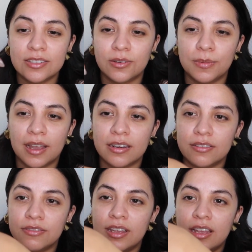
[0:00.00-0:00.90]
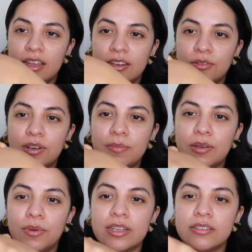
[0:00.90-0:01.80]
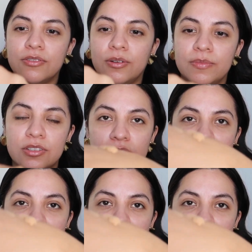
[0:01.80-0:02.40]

so kind of don't want to be wasteful. So